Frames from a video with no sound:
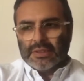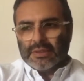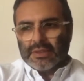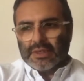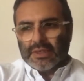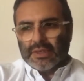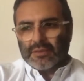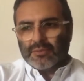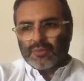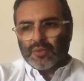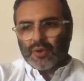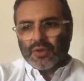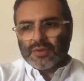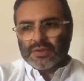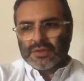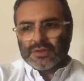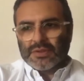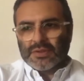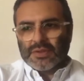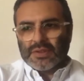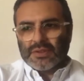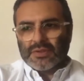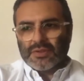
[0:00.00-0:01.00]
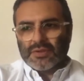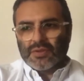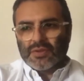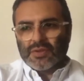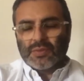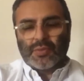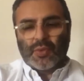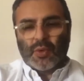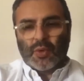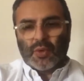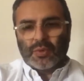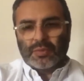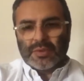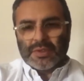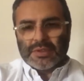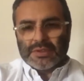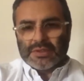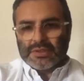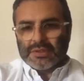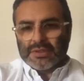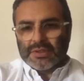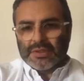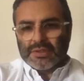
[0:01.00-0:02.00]
processes to support
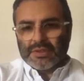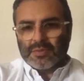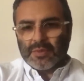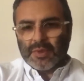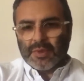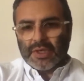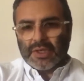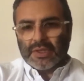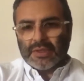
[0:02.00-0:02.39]
businesses, but